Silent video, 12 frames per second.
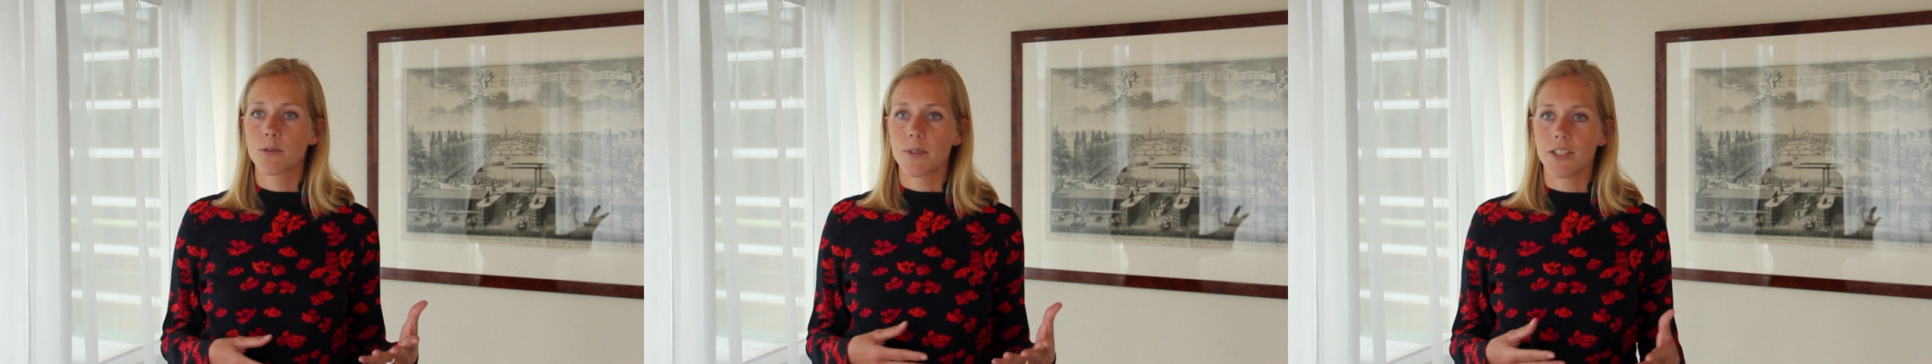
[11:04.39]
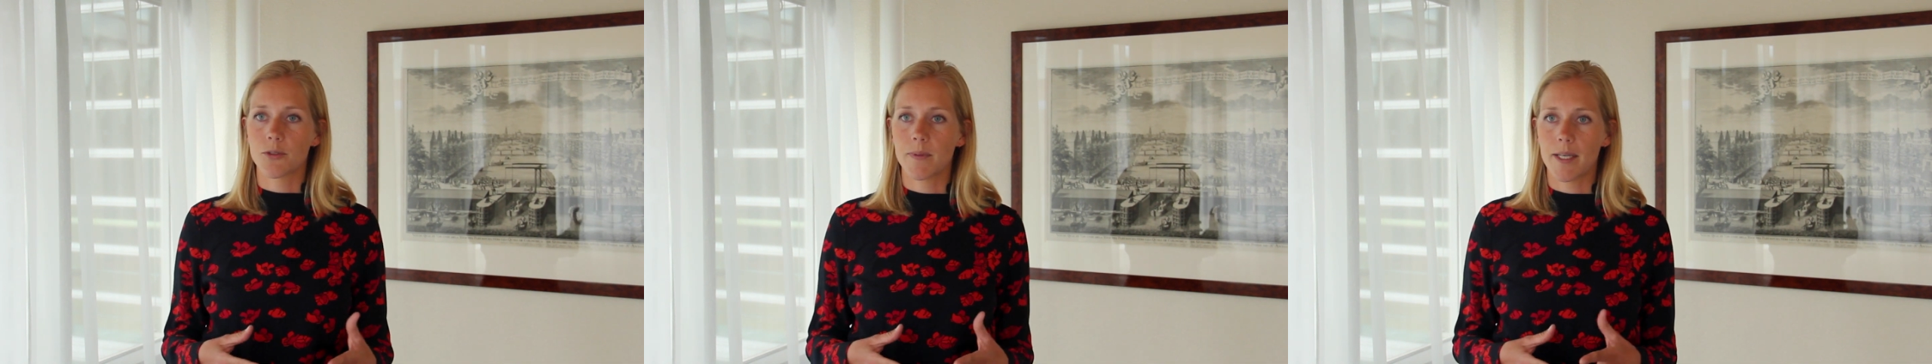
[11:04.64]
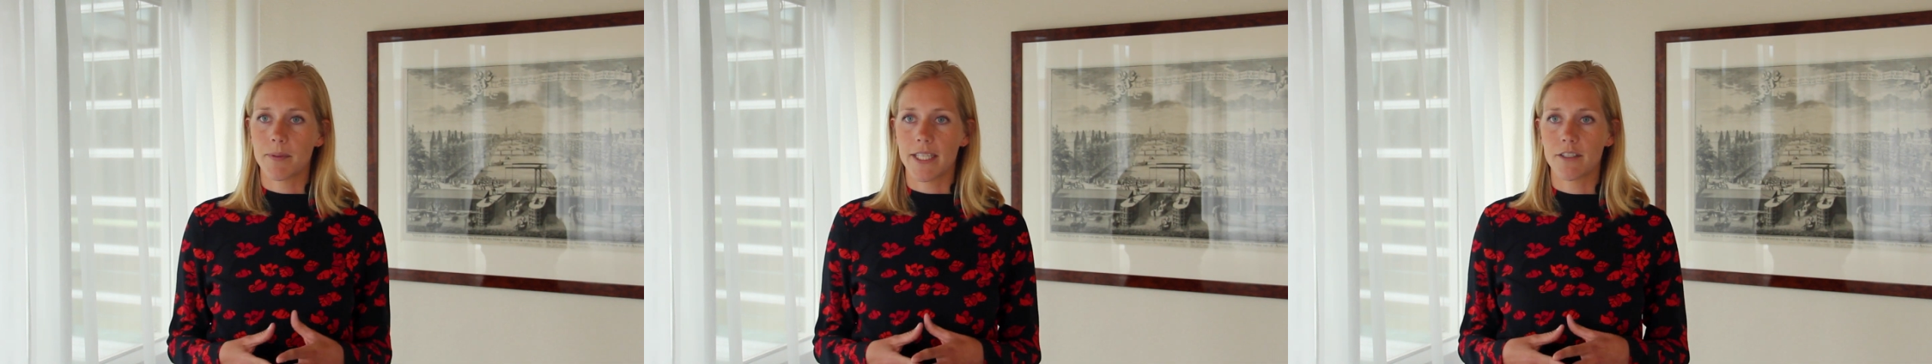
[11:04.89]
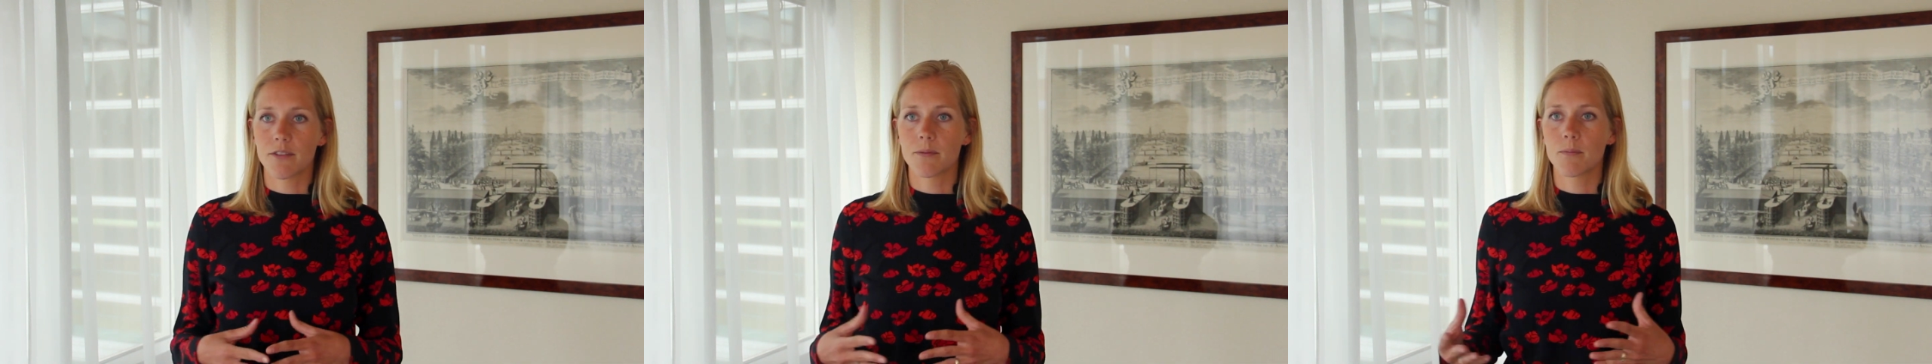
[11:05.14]
which is maybe
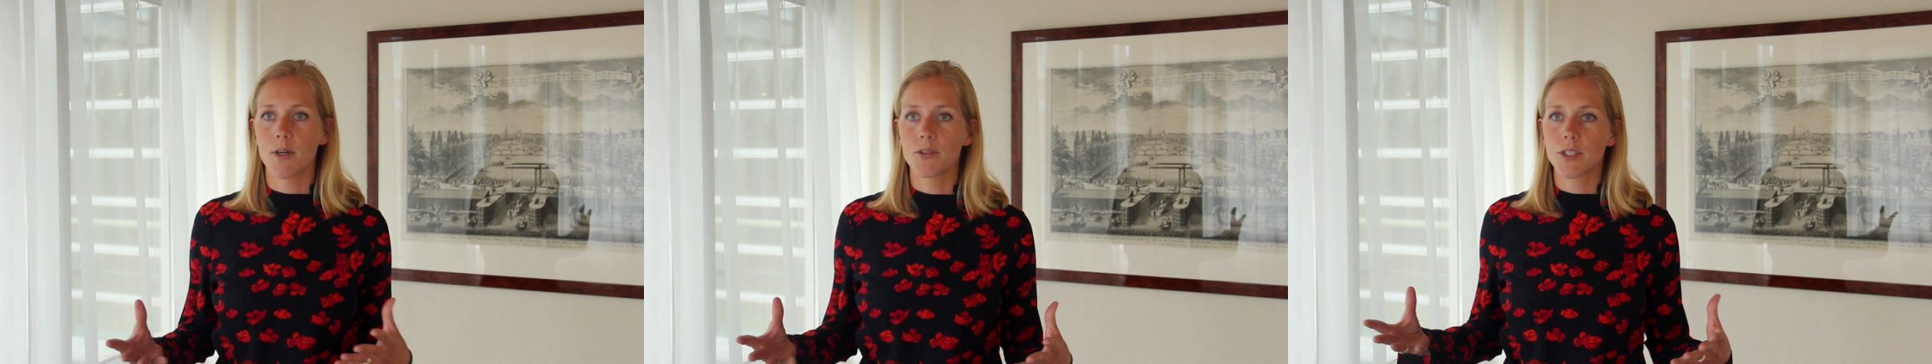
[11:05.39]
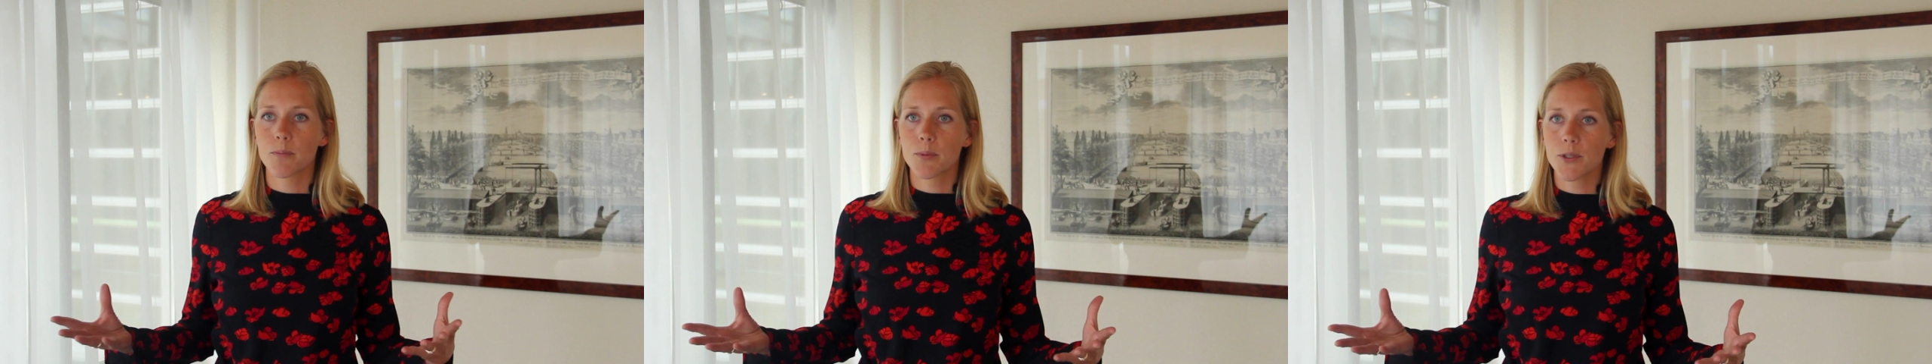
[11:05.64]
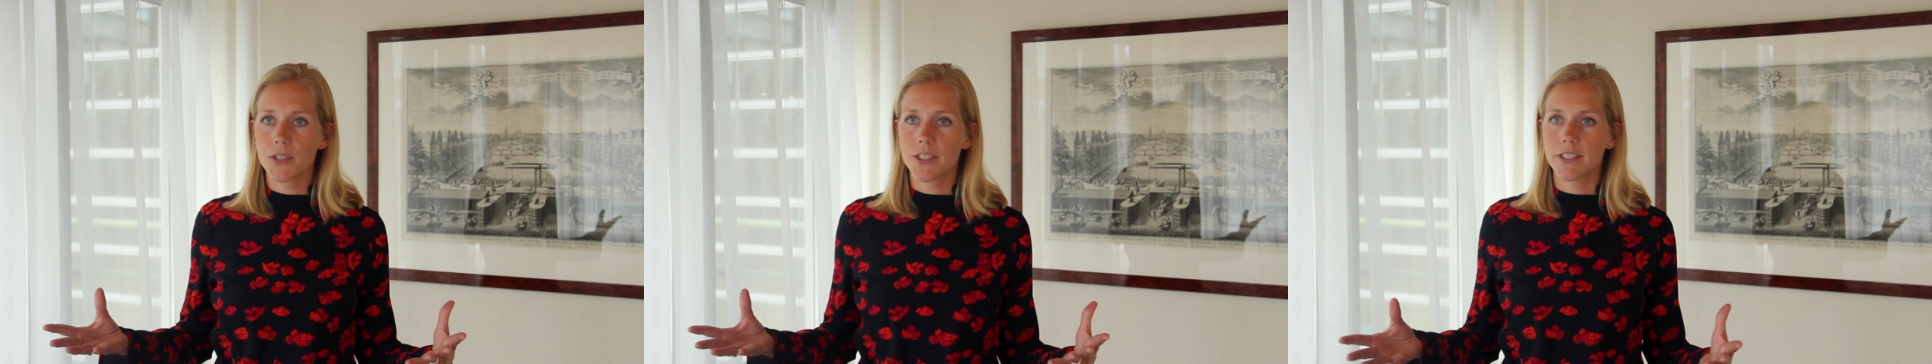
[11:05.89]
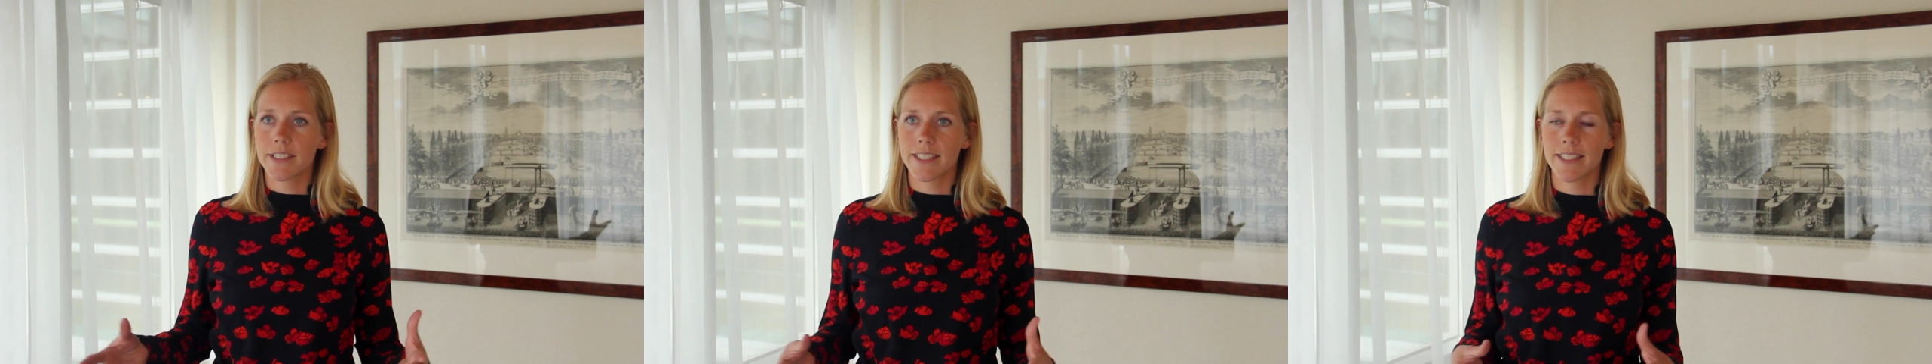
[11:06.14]
even most
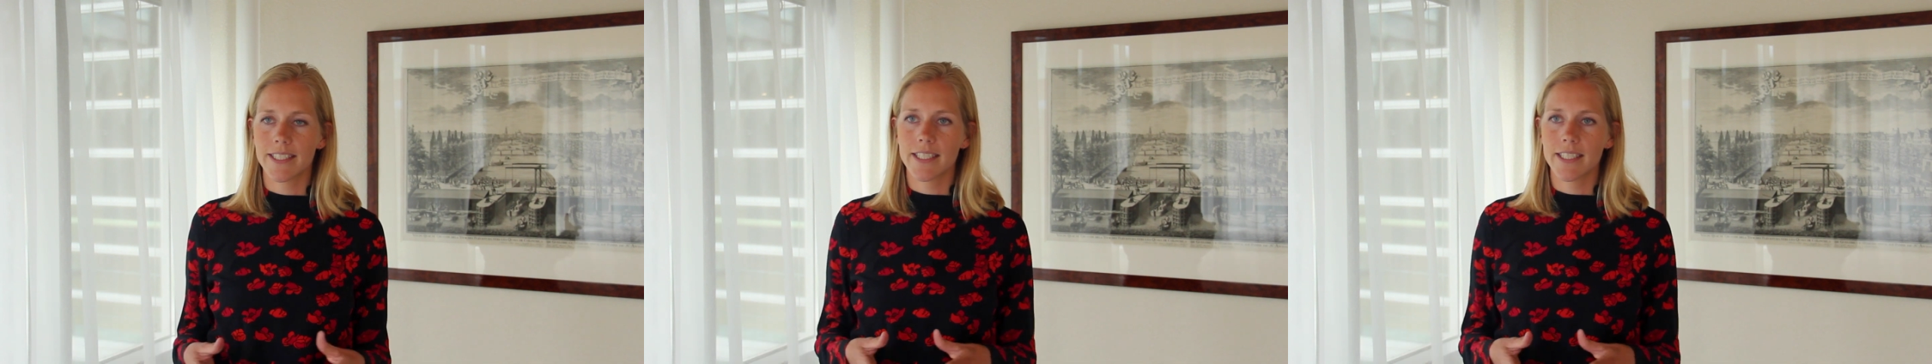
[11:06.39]
important in